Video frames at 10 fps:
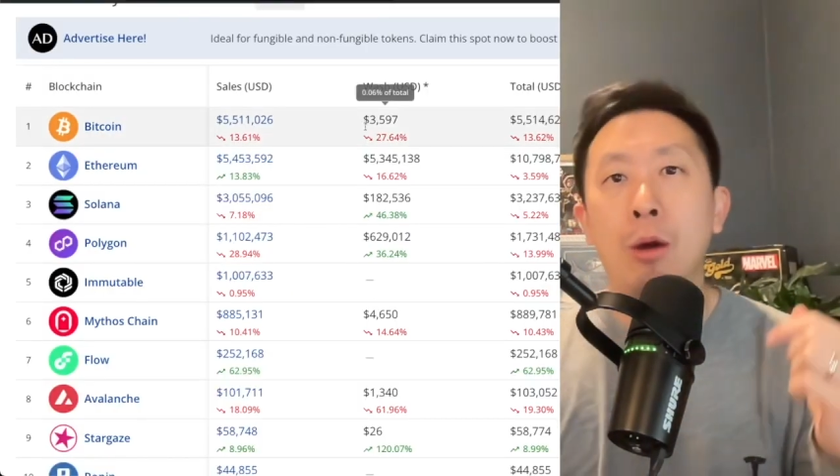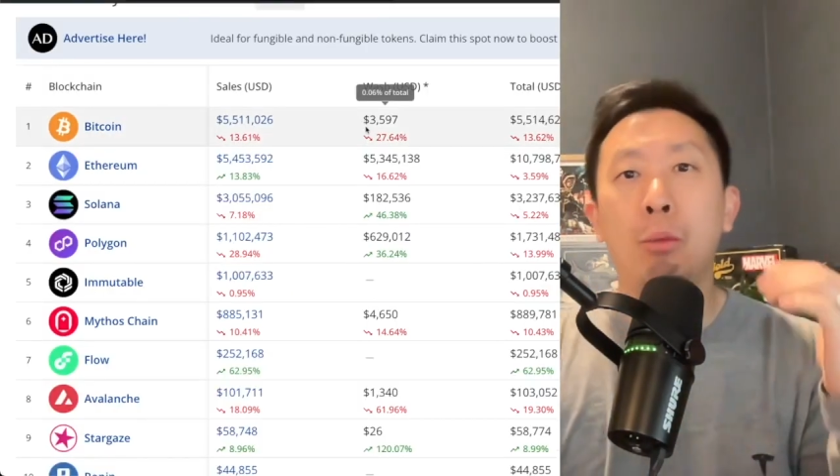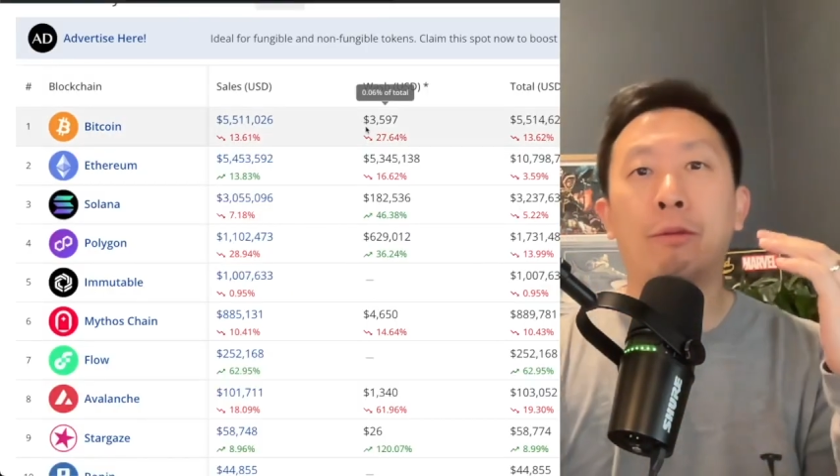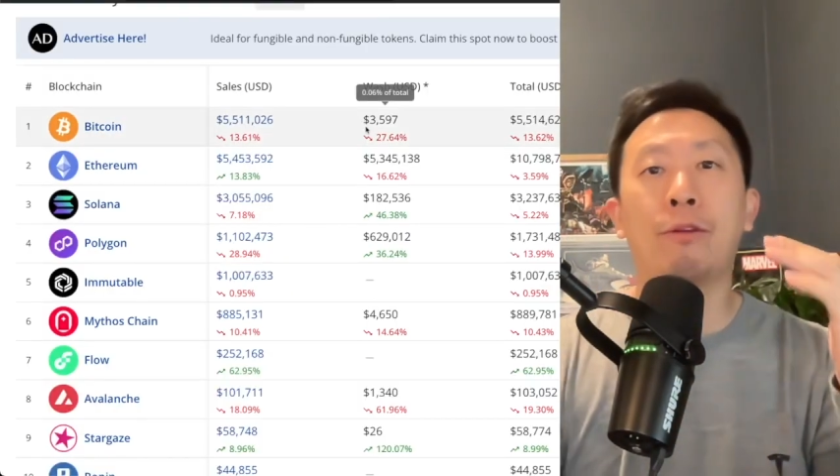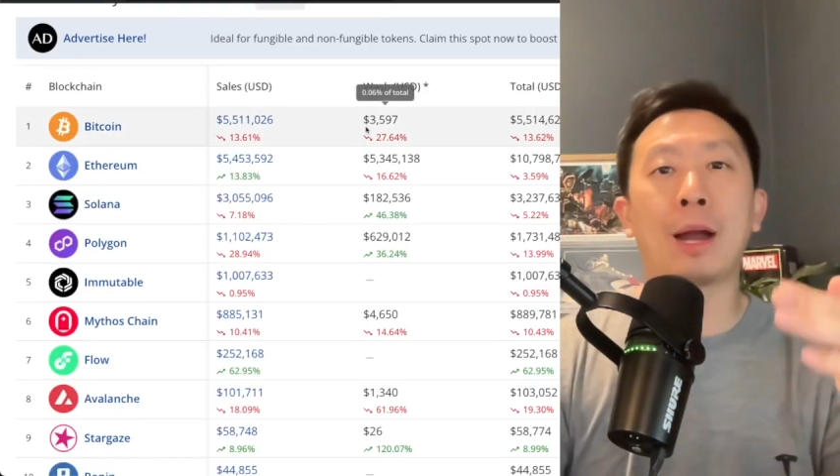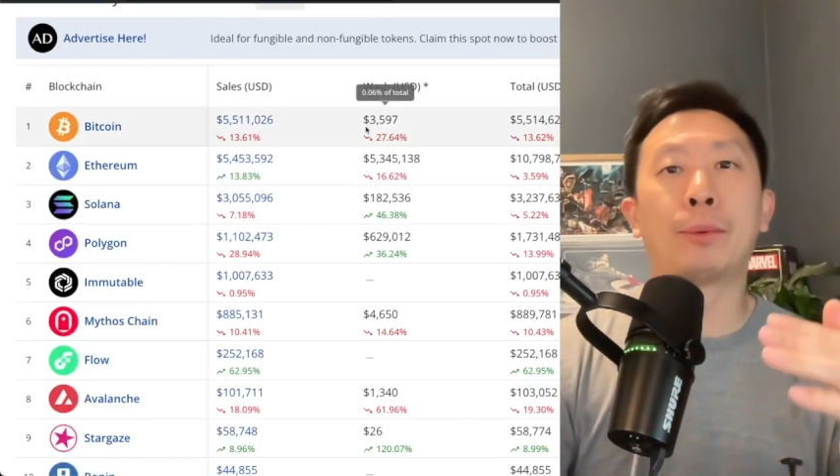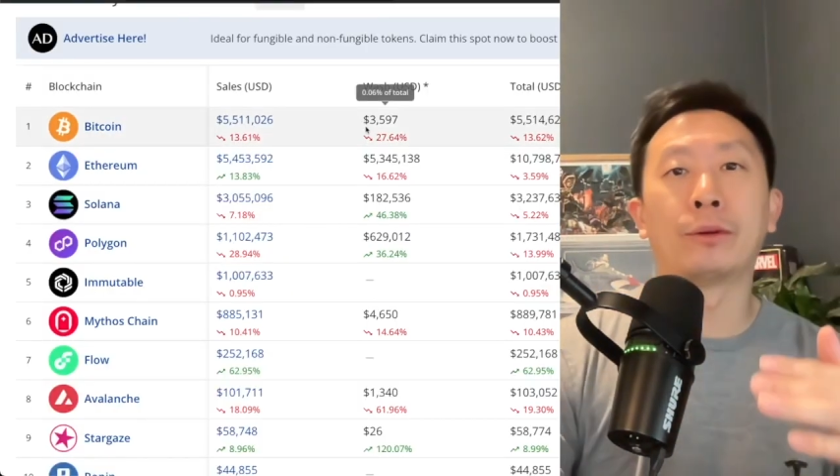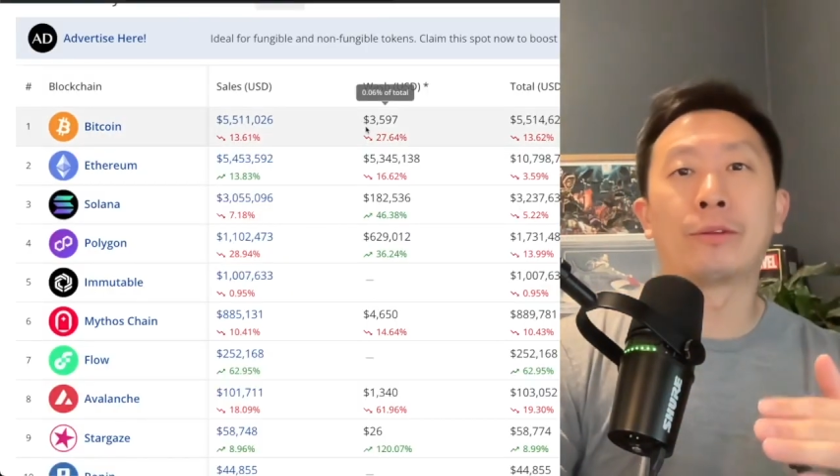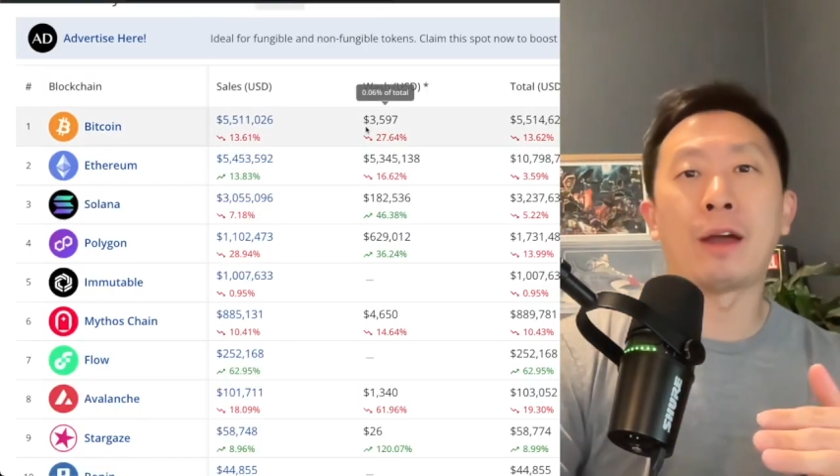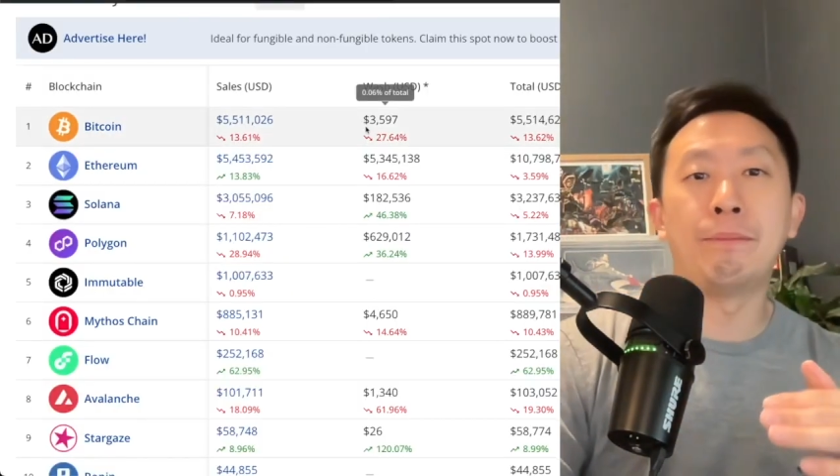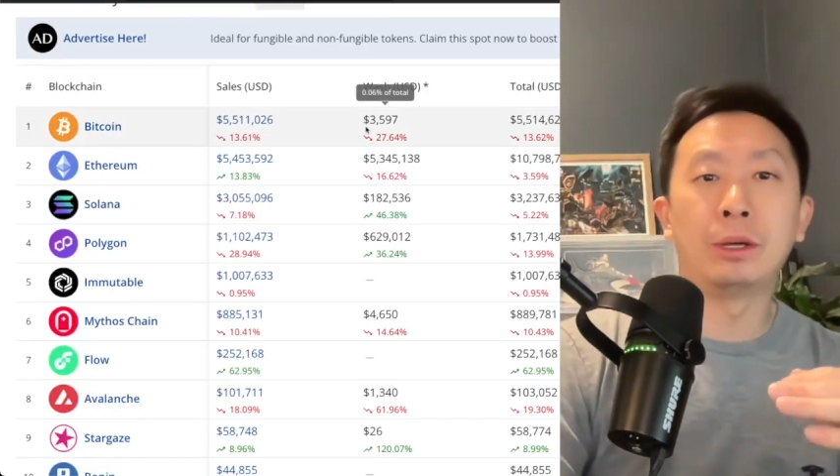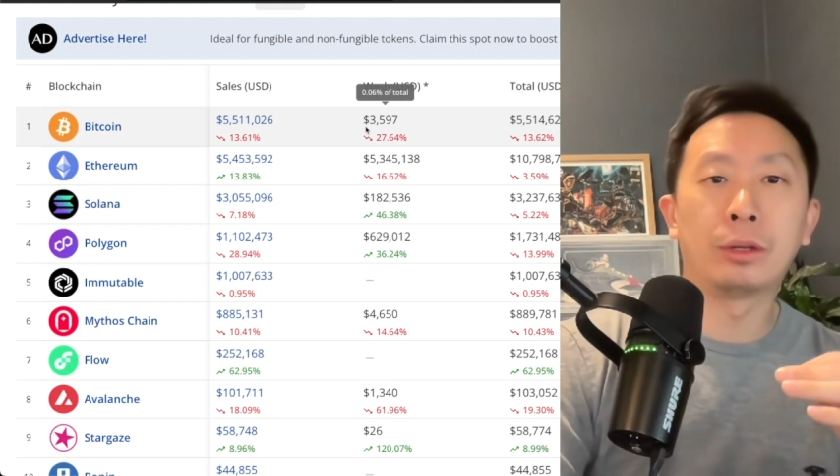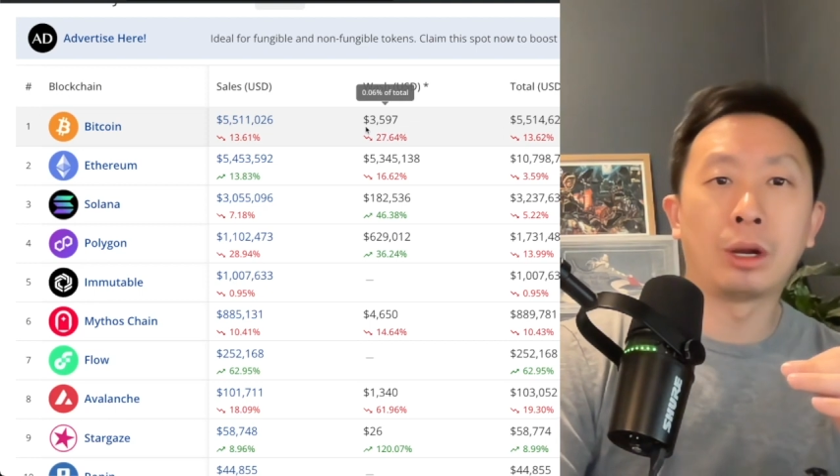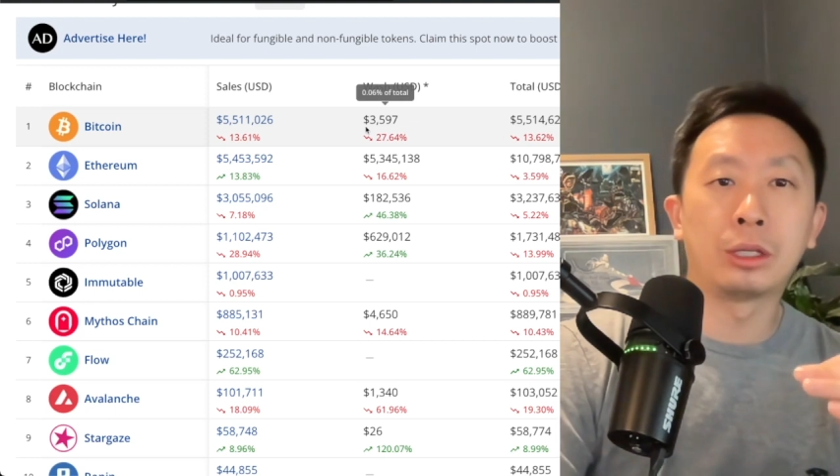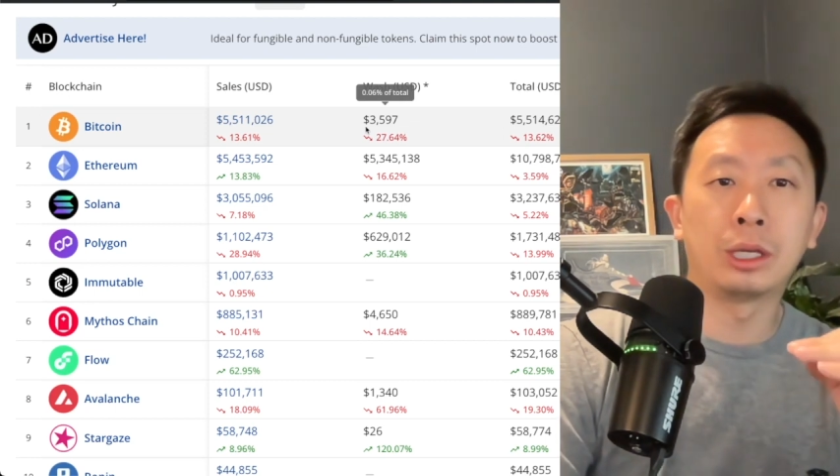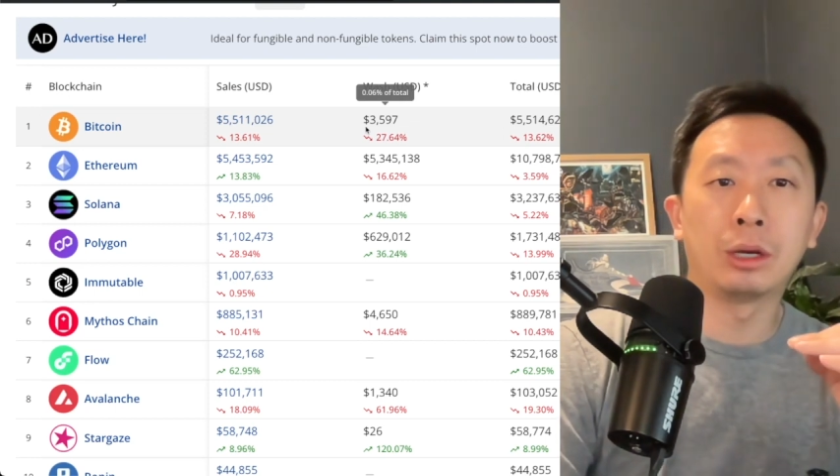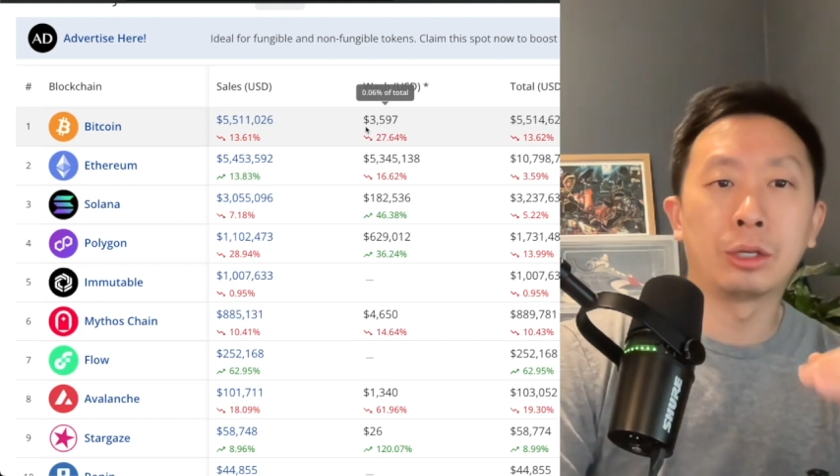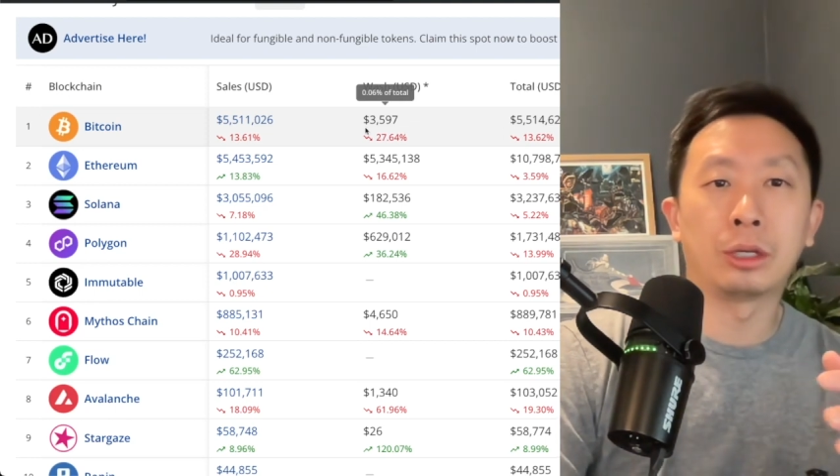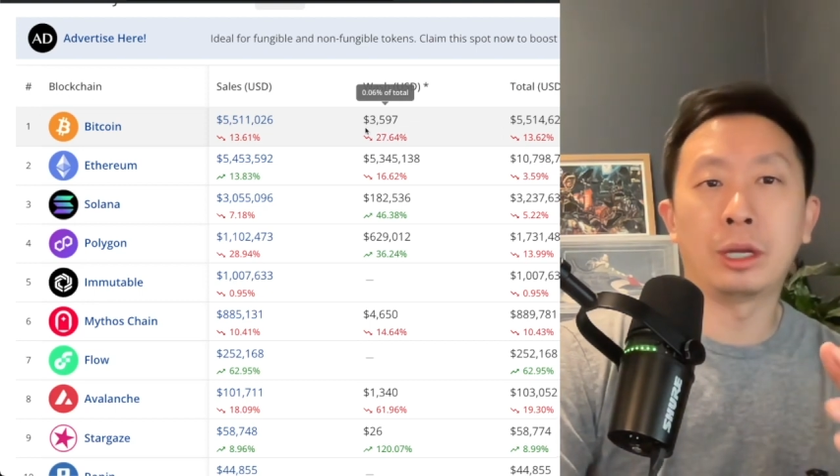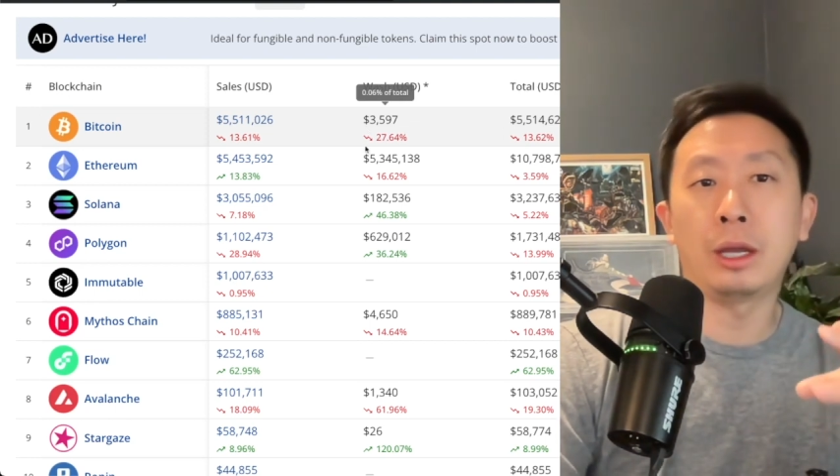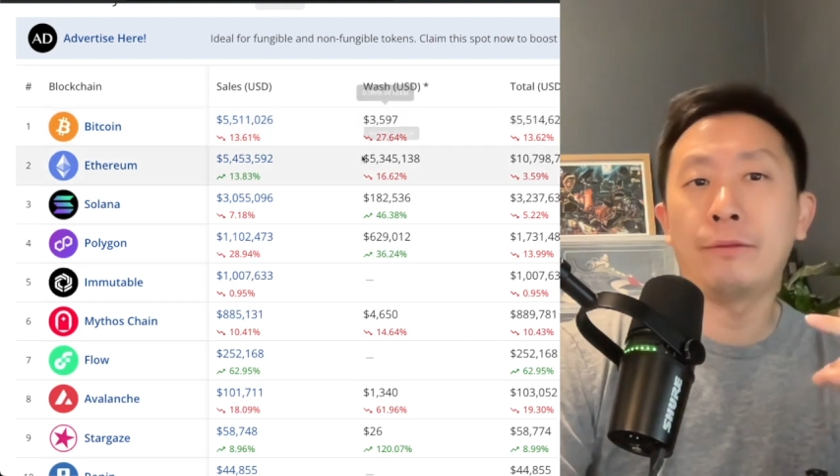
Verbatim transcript: with five point five million dollars sales on a day,